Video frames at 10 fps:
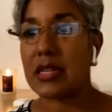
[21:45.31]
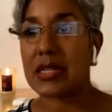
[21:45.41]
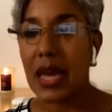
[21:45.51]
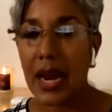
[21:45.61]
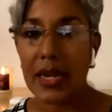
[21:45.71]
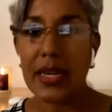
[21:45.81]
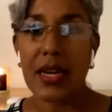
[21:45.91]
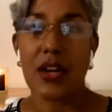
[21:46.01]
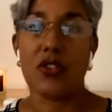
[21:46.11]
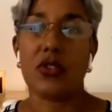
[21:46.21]
the tiny
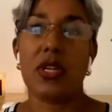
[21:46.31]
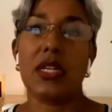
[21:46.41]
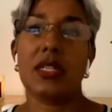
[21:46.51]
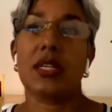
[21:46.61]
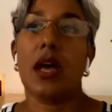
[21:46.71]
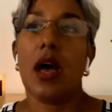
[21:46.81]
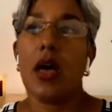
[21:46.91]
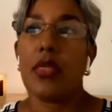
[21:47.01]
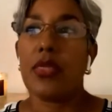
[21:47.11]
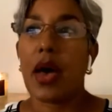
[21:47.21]
countries
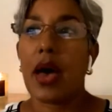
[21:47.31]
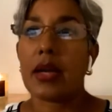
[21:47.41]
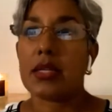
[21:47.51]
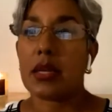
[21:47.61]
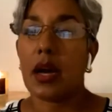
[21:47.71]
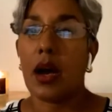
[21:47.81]
that,